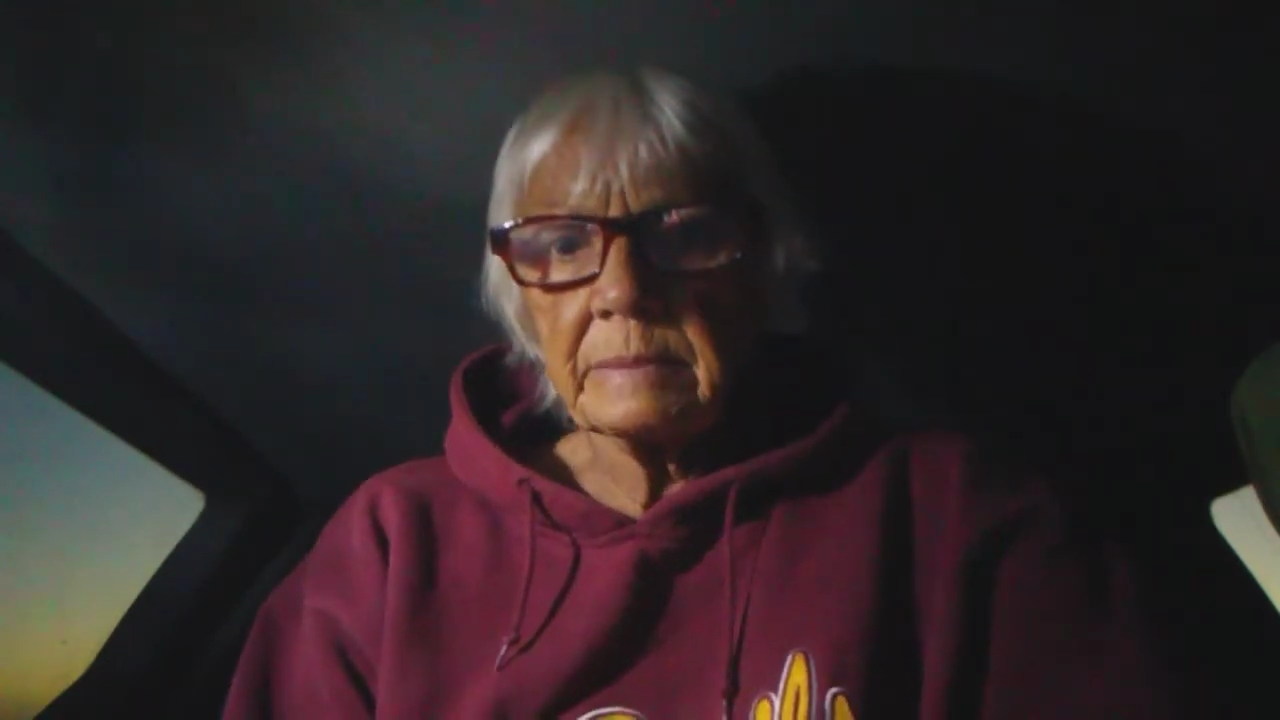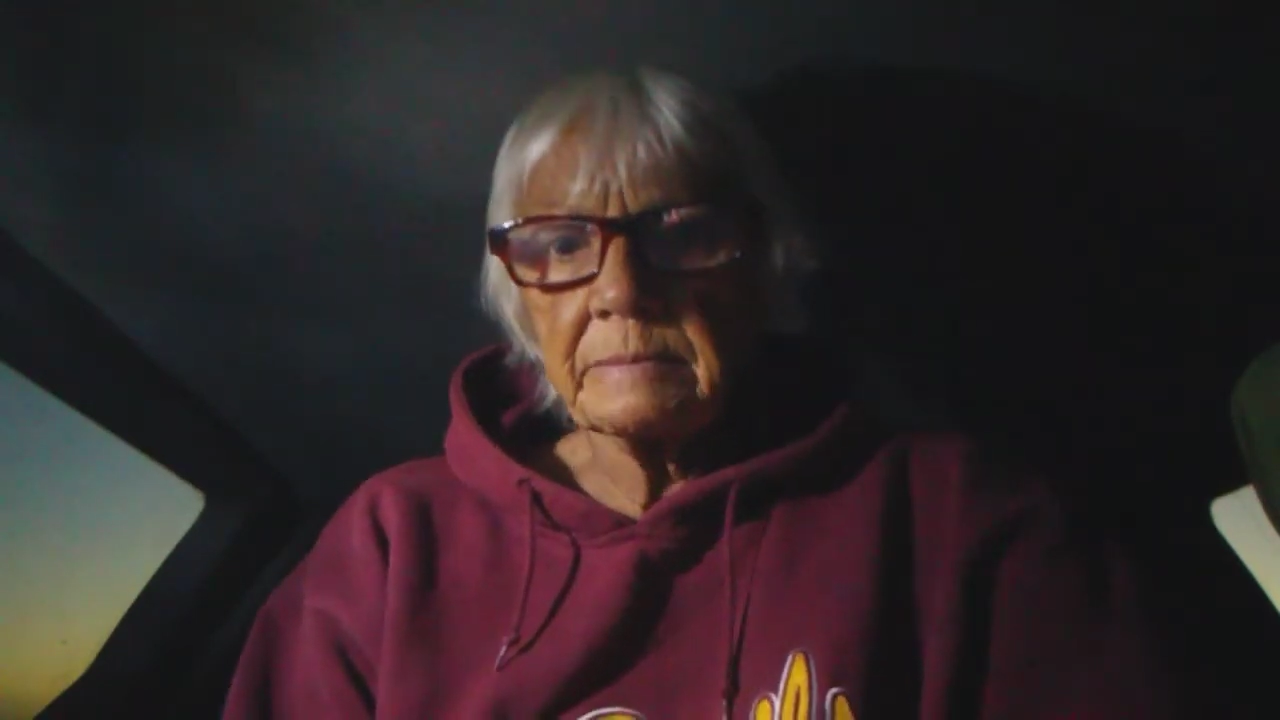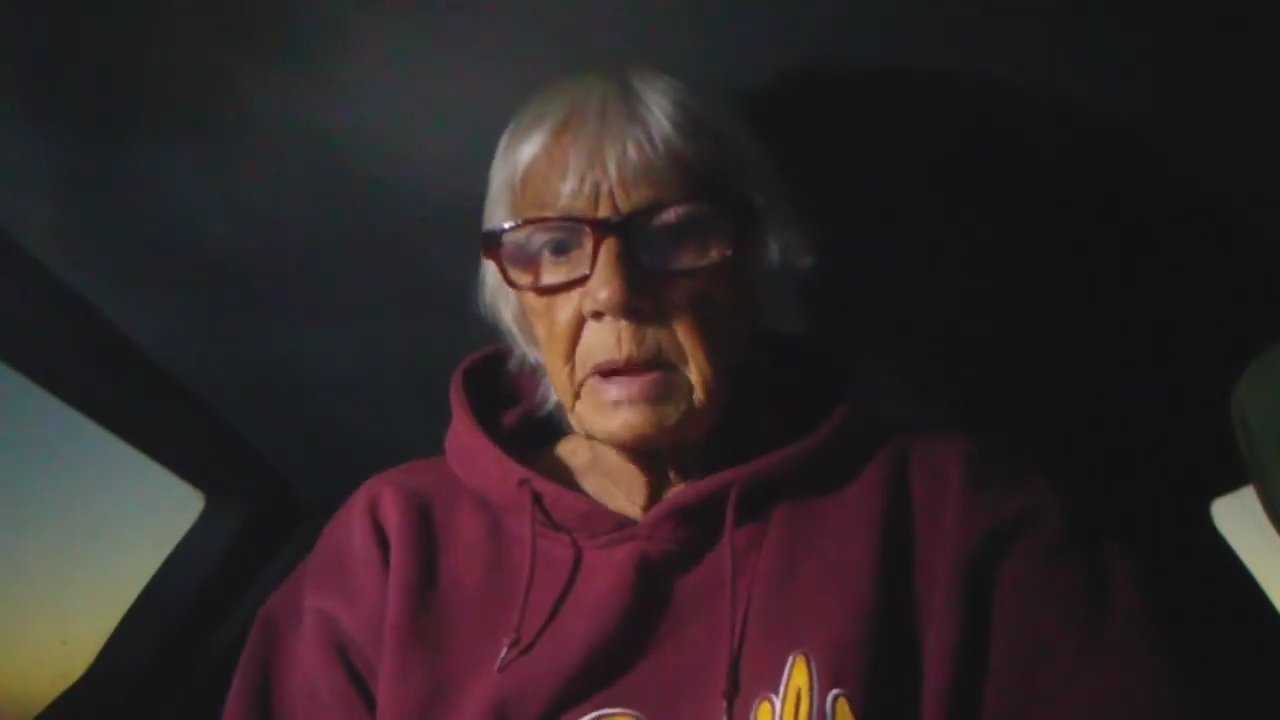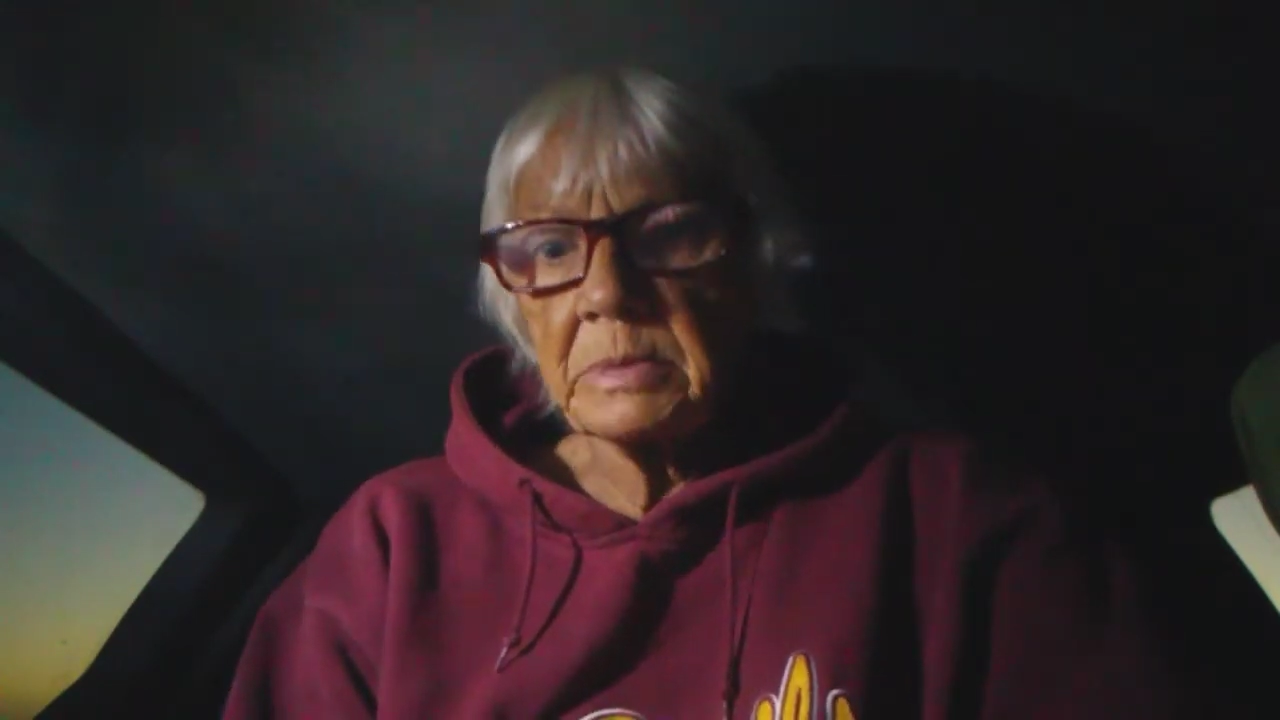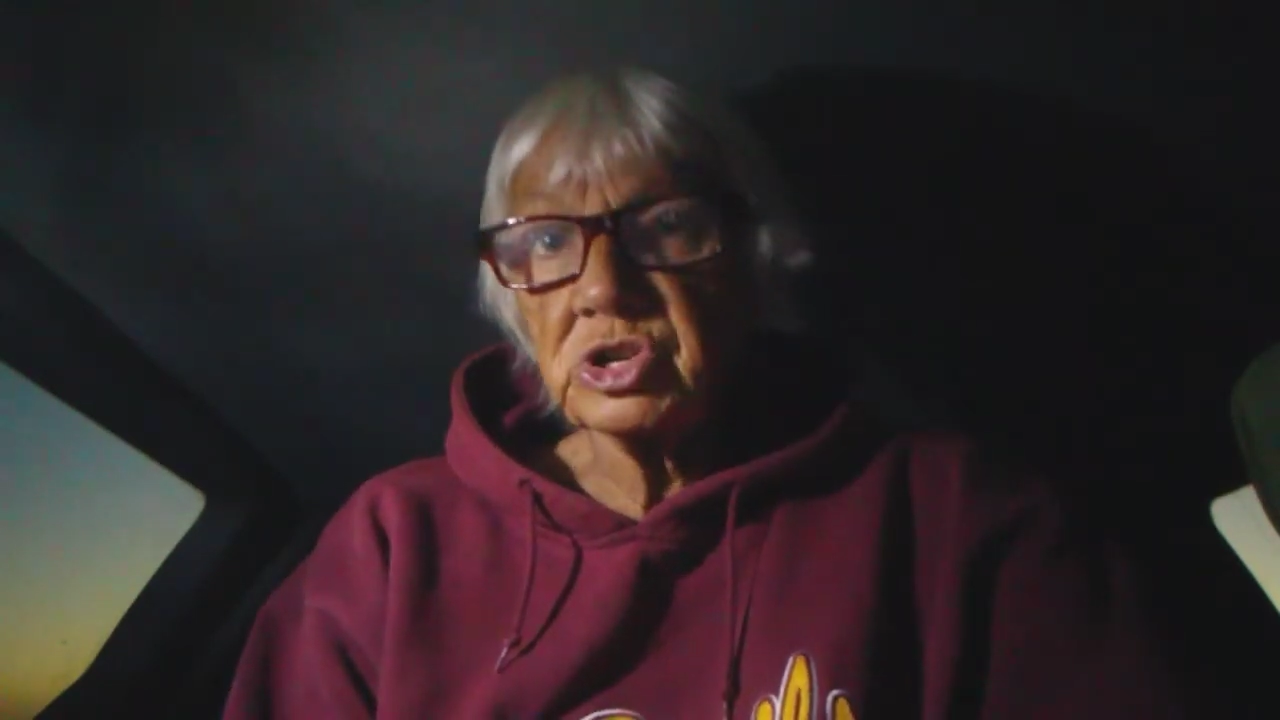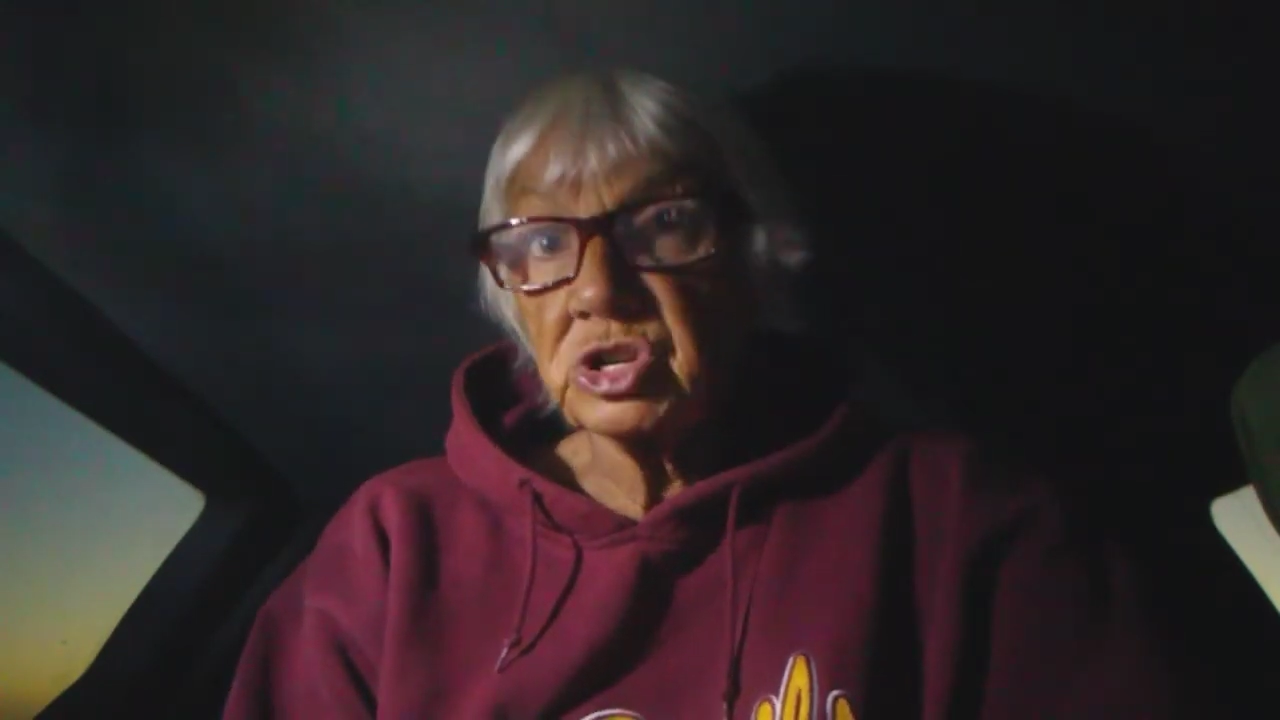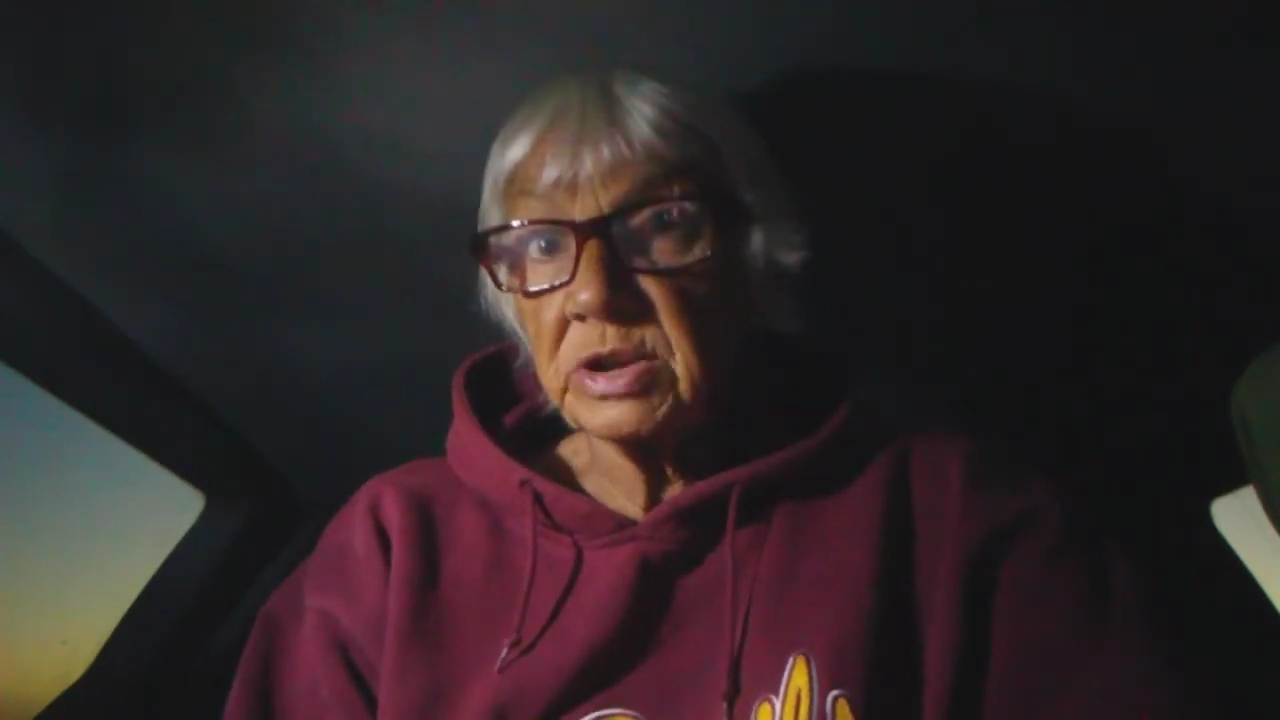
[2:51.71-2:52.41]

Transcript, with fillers: my mission